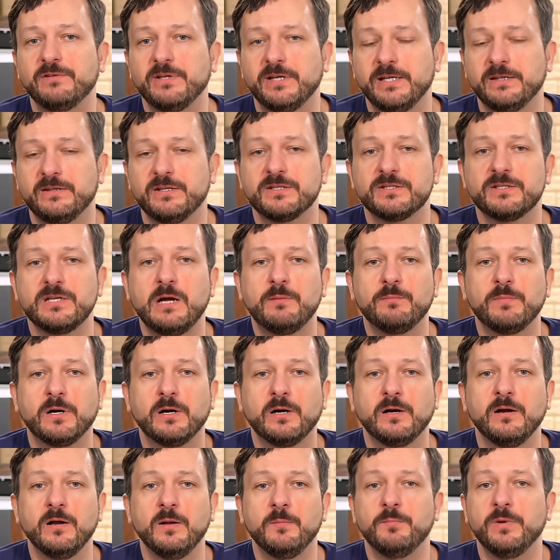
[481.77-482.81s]
to hit this
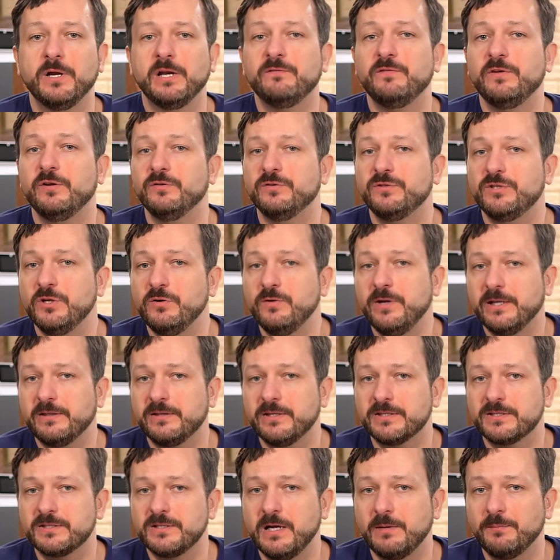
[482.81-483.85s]
number. But if you do hit
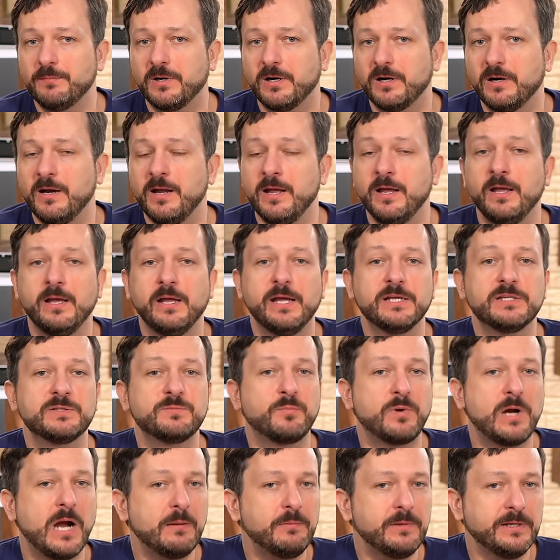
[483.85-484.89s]
this number, it's
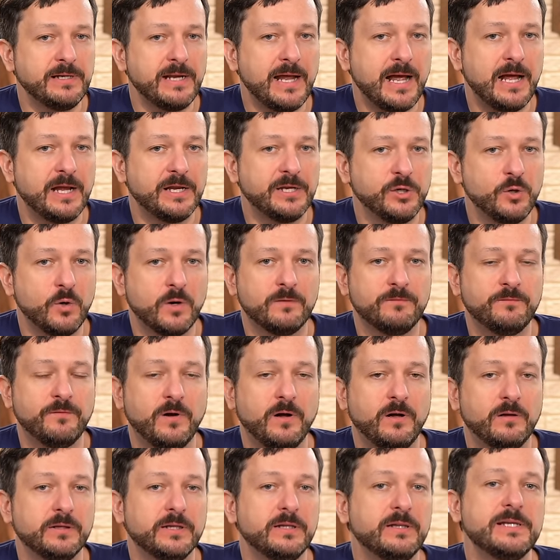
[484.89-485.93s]
probably not your
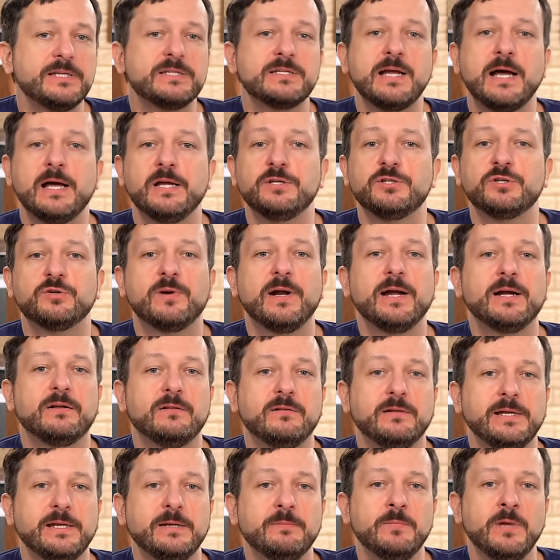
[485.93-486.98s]
fault, at least not
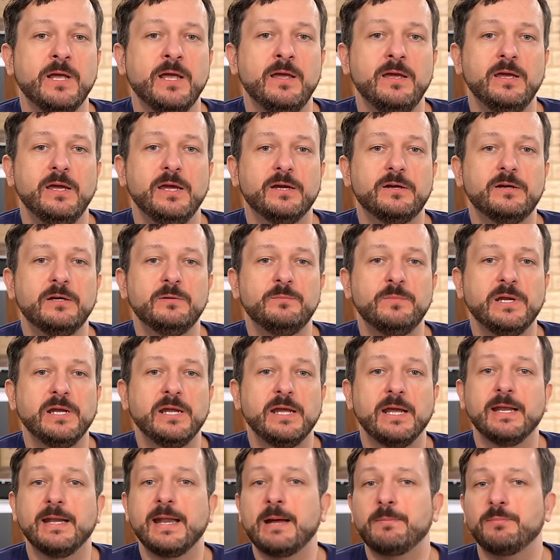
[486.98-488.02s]
directly. It could
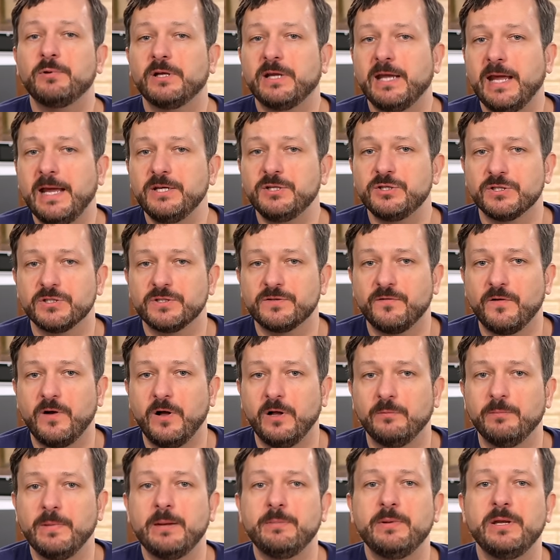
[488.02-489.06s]
be an application's
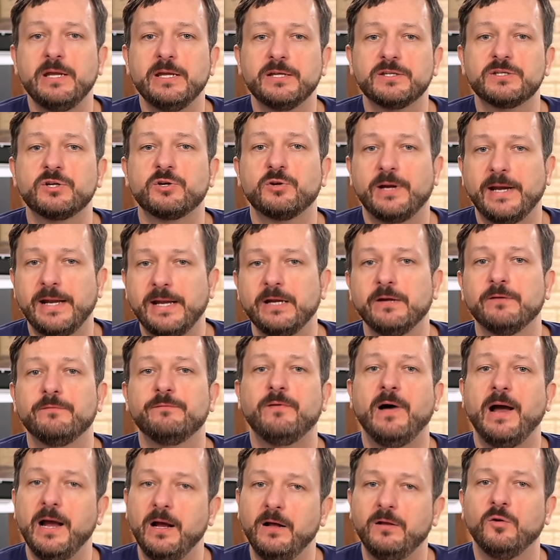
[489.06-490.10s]
fault. Maybe it's creating a
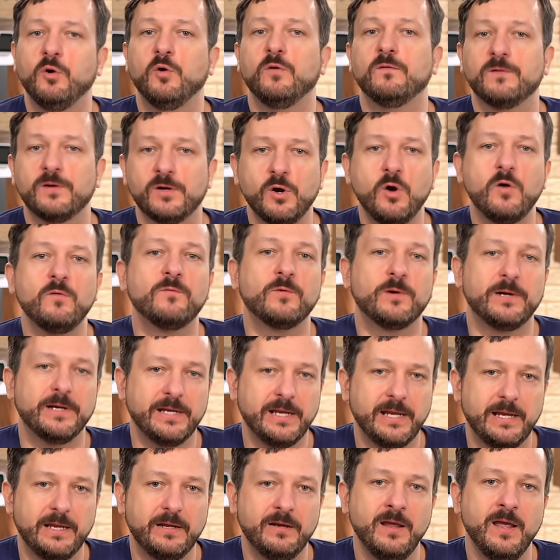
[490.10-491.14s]
file over and over
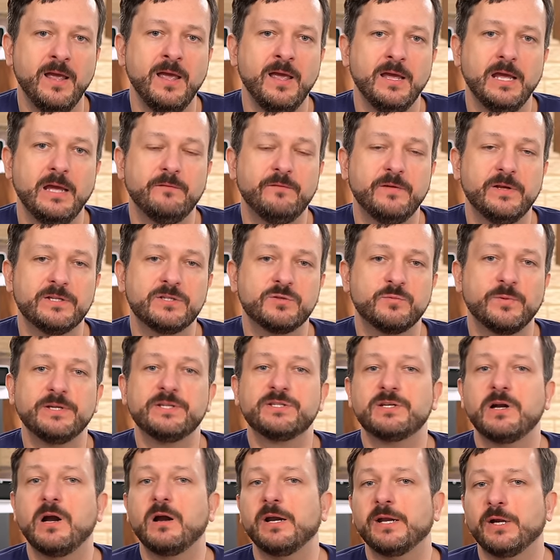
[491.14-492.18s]
again. If it's
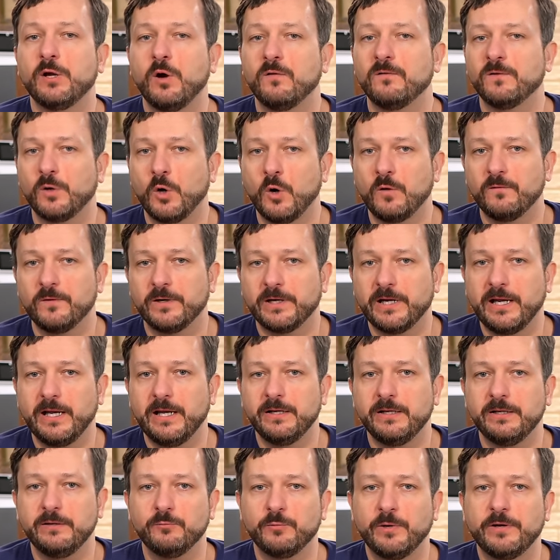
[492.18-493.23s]
restarting over and over
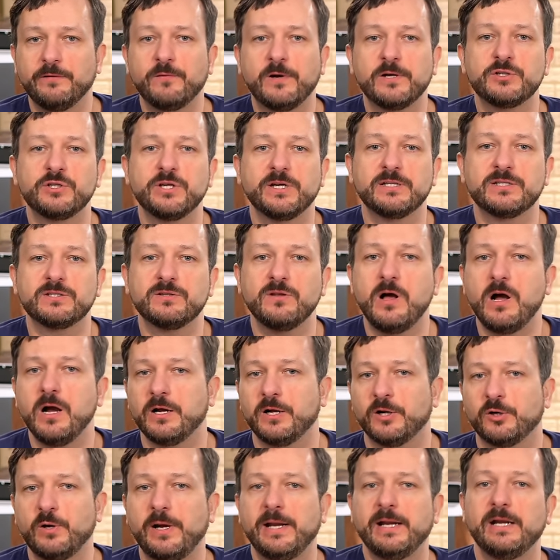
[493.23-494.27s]
again and refreshing its
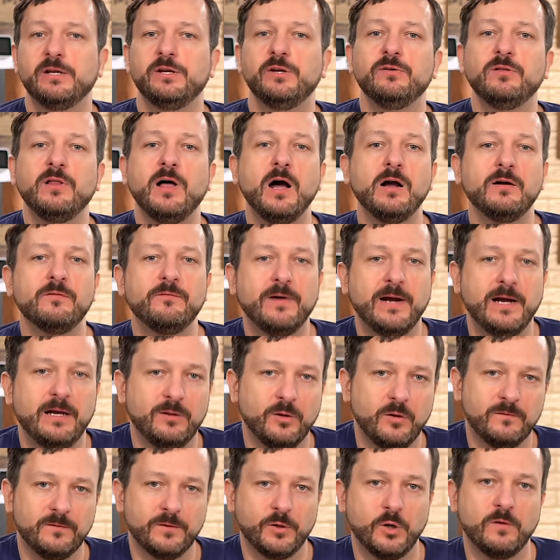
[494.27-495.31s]
log or creating a new log
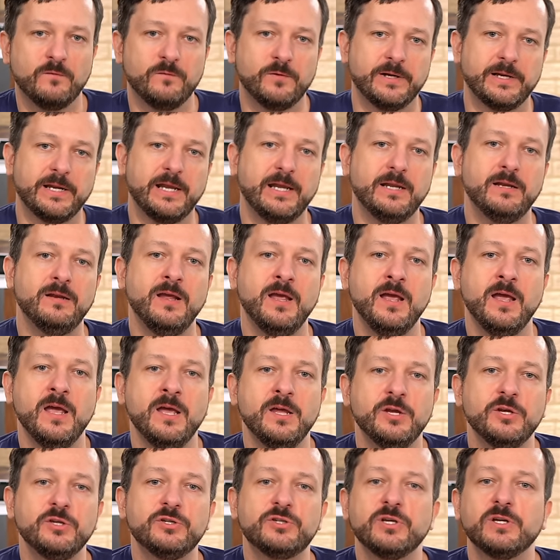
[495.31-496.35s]
file over and over again,
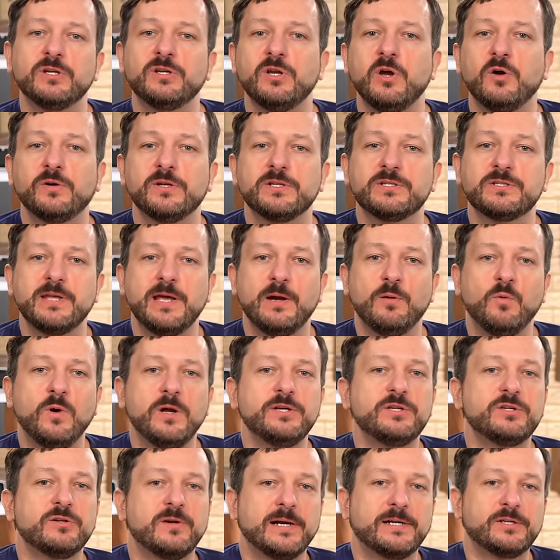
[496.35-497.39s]
you should notice that
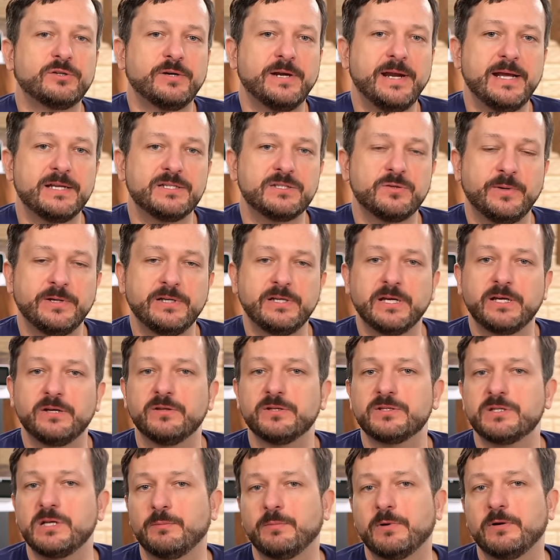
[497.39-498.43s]
one directory has a
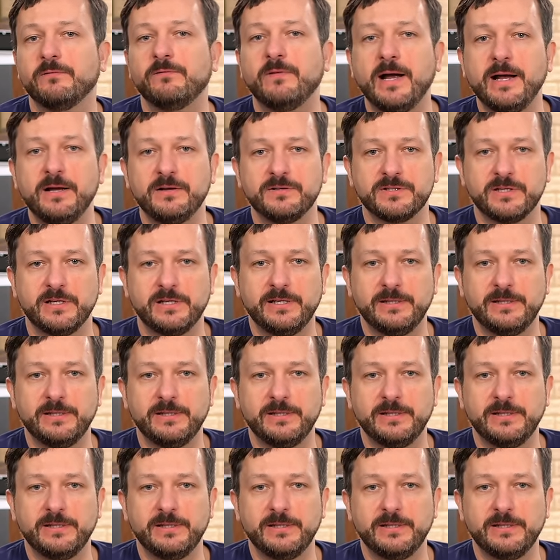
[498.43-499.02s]
ridiculous number of files in